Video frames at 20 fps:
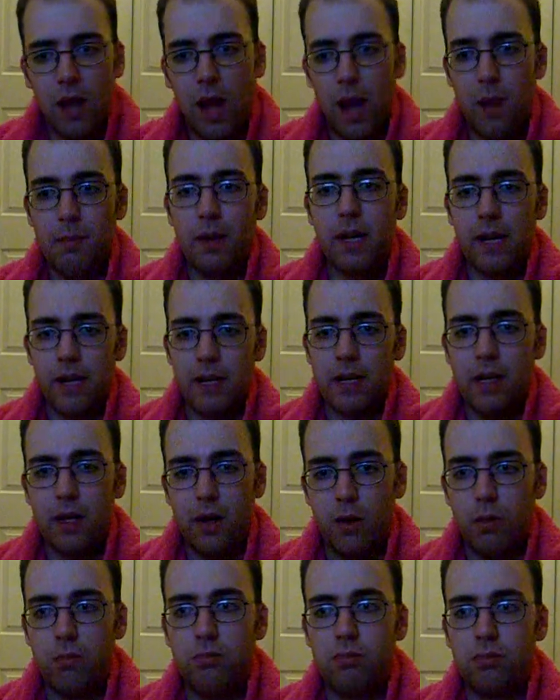I'm gonna, you
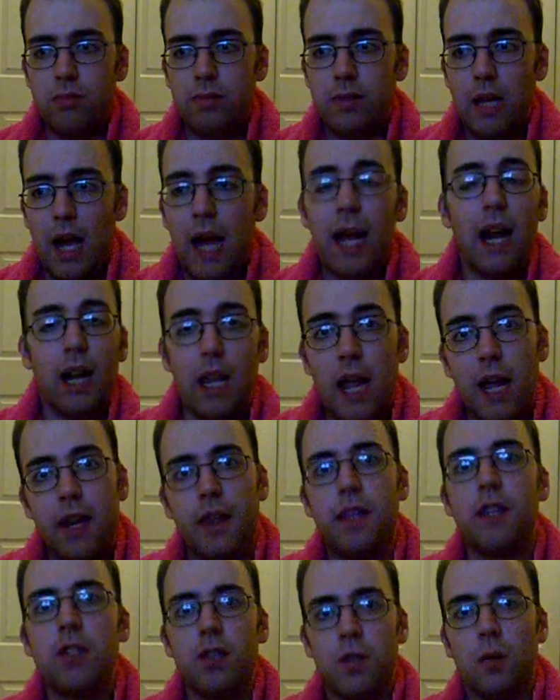know, I got a lot
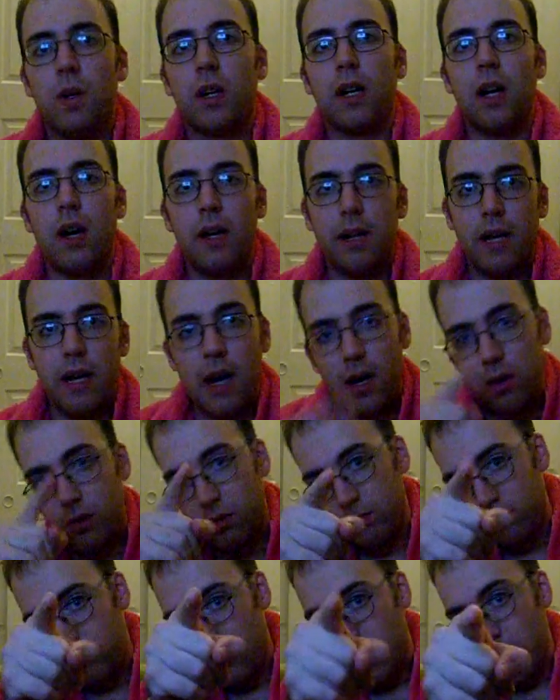of things to work on, and
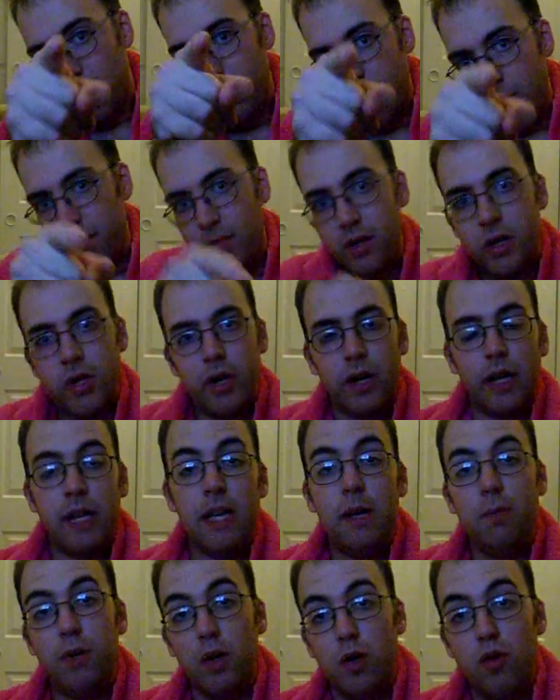I'll be sure to
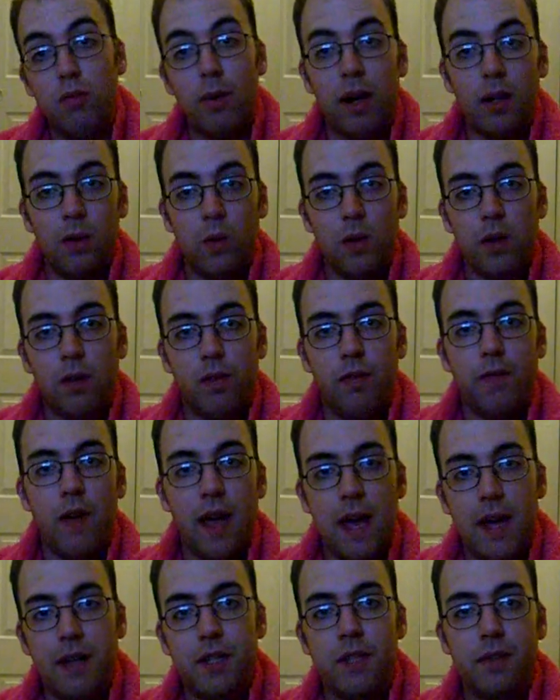keep you, my loyal
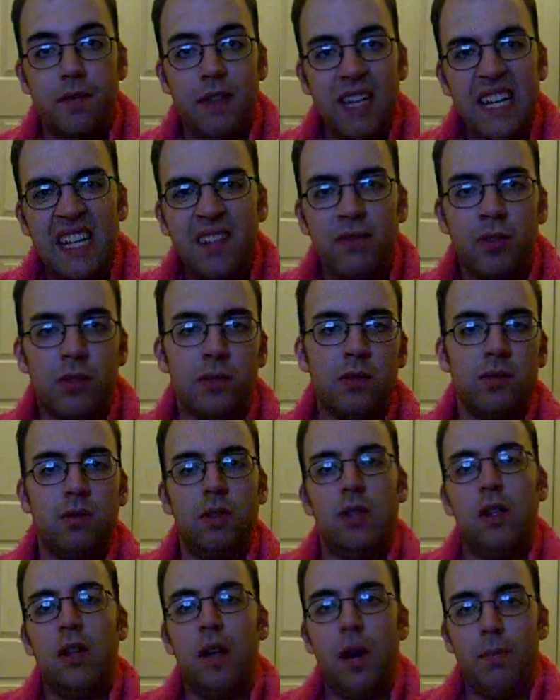fans of evil,
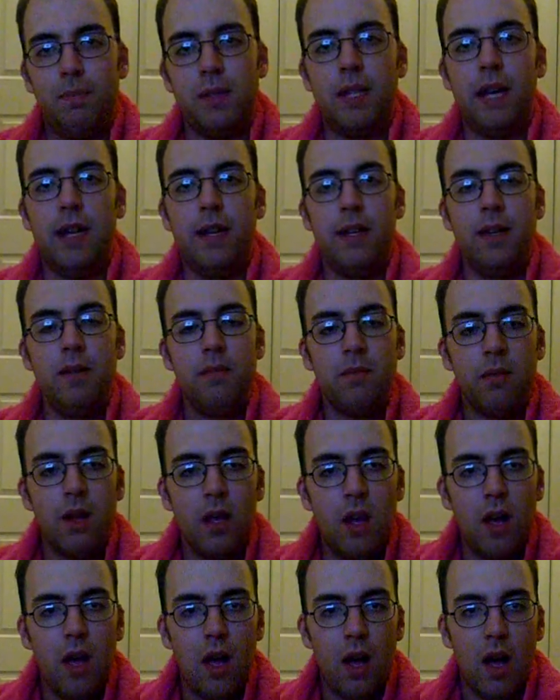updated.
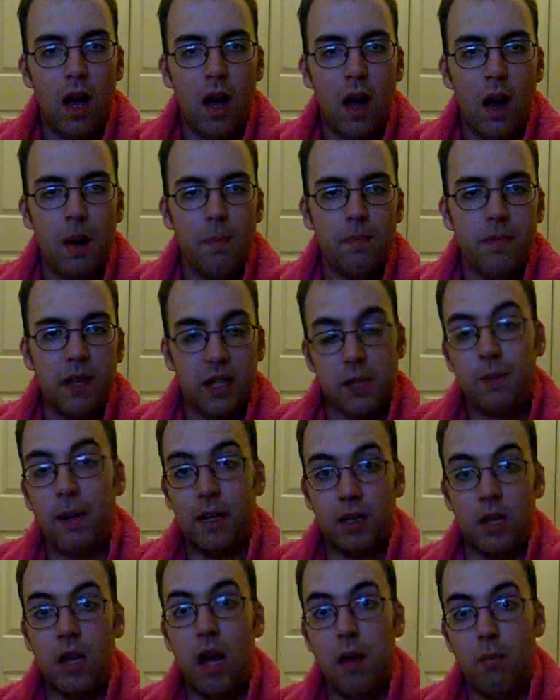
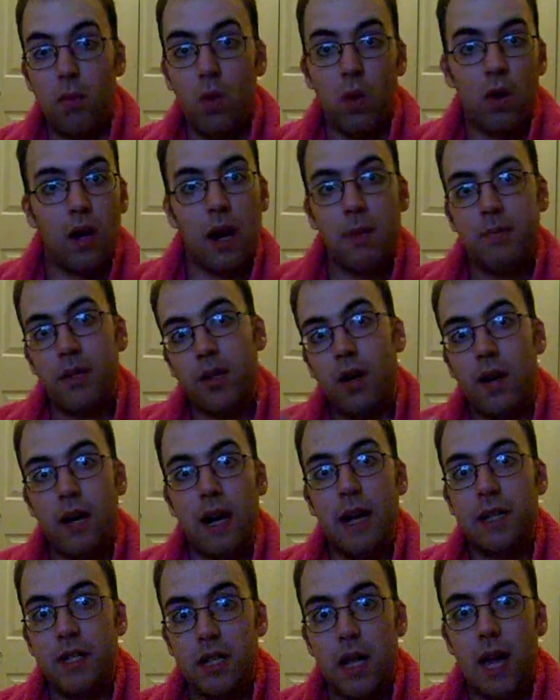Expect a lot more. I'm
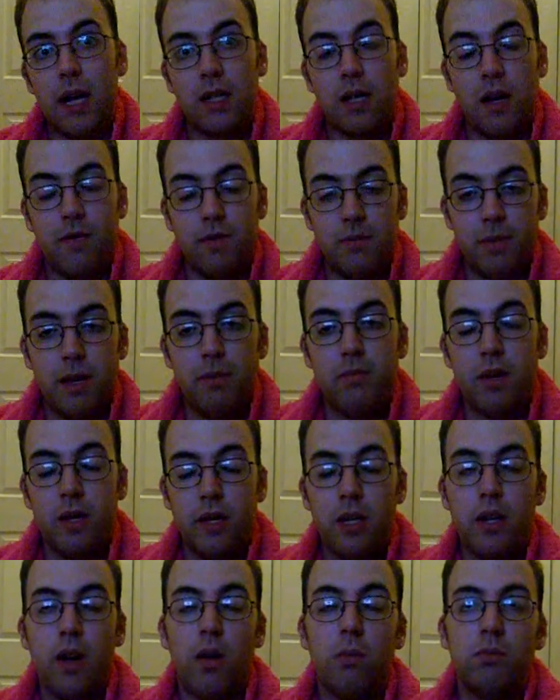sorry I slacked off a bit,
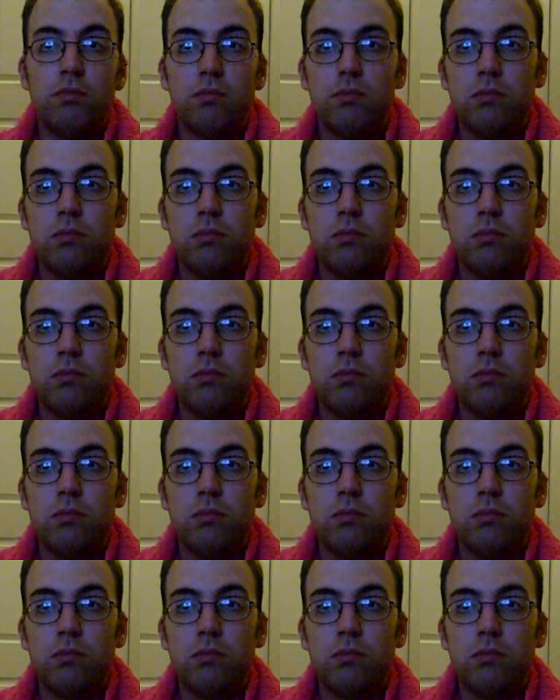but you know,